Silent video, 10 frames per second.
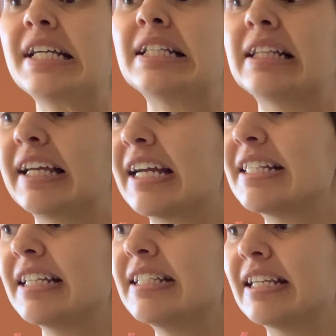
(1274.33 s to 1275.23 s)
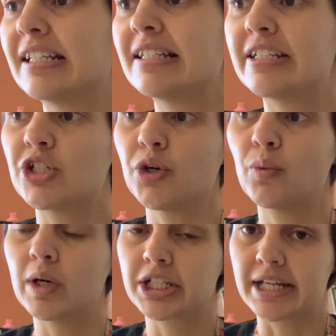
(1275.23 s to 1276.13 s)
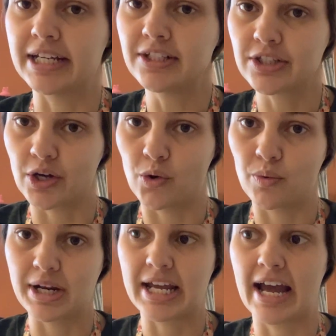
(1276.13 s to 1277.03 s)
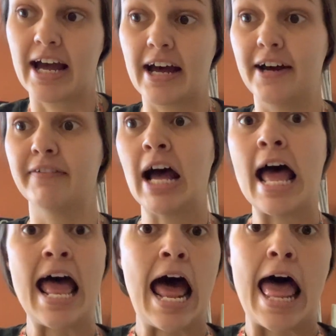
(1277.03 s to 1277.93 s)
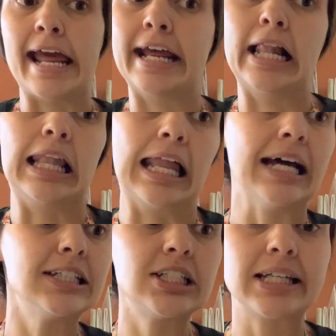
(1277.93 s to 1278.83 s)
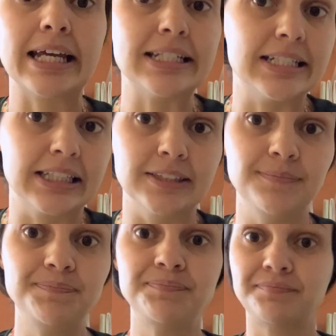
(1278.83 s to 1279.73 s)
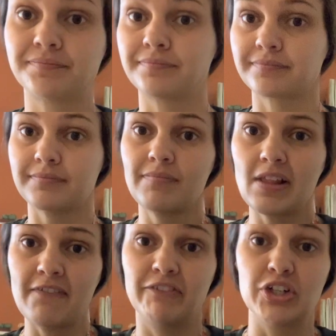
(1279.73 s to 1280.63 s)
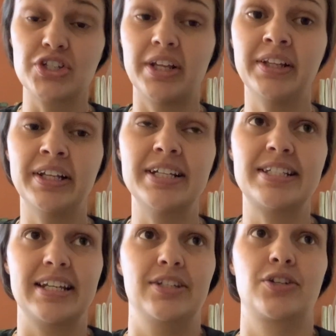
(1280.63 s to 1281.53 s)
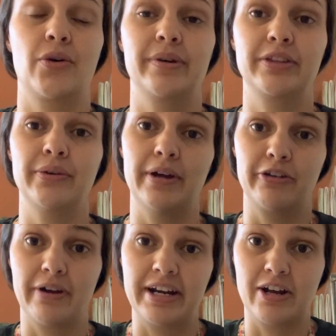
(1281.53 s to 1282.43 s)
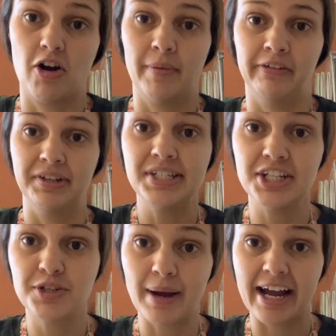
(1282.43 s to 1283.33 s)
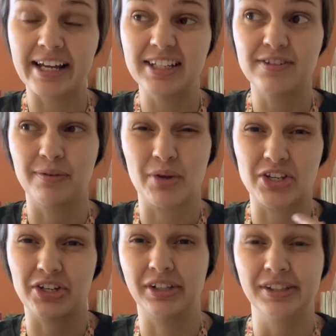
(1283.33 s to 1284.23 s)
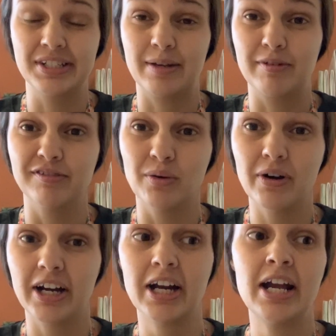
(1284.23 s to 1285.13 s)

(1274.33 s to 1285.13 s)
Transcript: Like I said, today's teacher work day, so we have a lot to get done. First on the list is going through and grading all my reteach packets from yesterday and the day before,